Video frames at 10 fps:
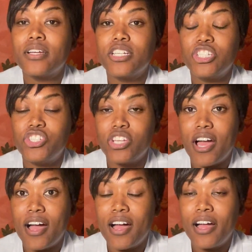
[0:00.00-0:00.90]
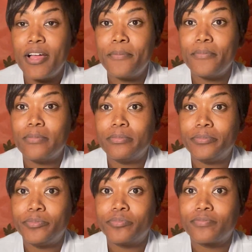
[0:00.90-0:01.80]
Good job.
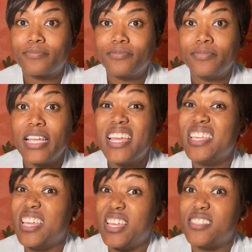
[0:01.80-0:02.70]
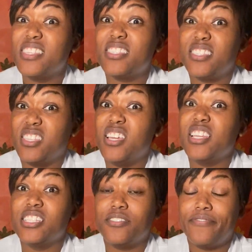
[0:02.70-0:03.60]
Yes, the
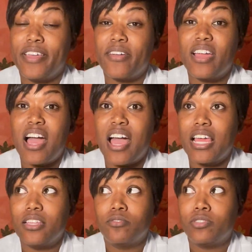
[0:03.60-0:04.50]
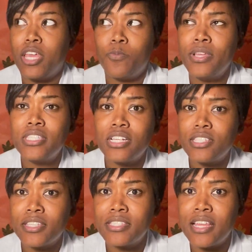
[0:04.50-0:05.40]
sun is very hot. Can we
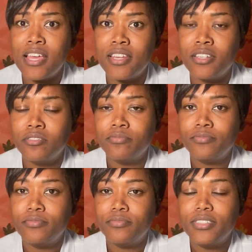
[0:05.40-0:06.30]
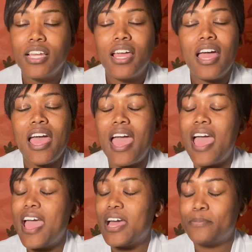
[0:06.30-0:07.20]
touch the sun?
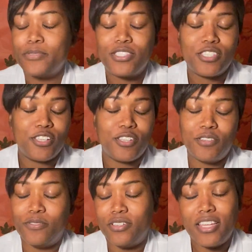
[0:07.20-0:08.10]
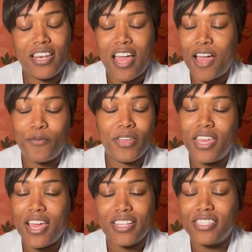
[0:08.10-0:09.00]
Absolutely not. We
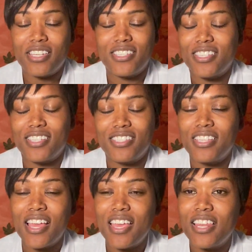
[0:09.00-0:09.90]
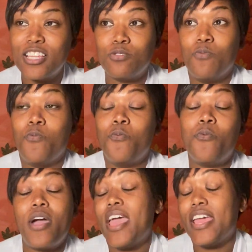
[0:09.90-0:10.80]
can't touch the sun. It's
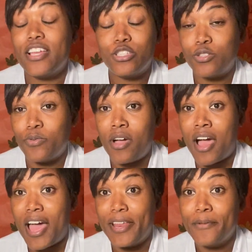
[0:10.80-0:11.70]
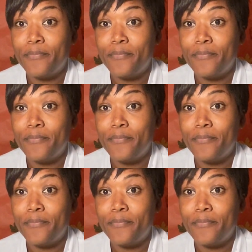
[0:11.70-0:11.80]
way too hot.